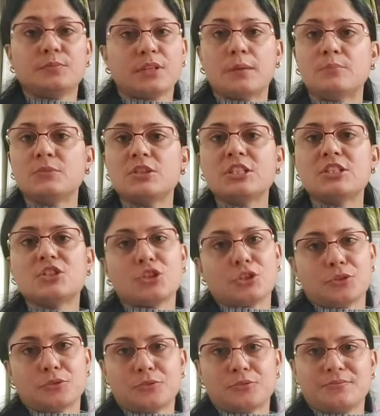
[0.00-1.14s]
I am
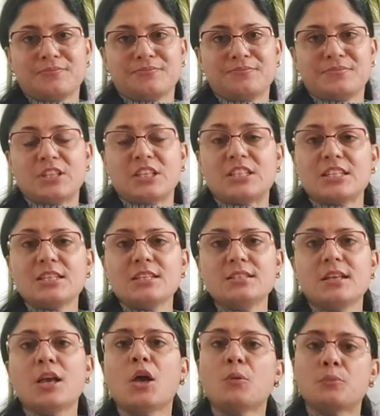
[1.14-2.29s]
teaching you. This is
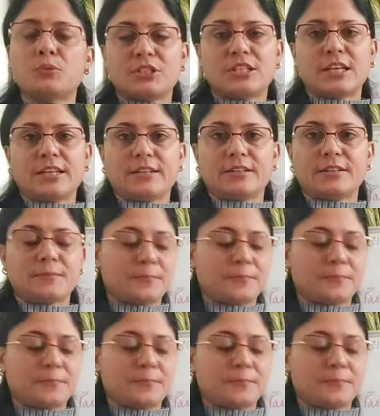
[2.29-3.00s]
present.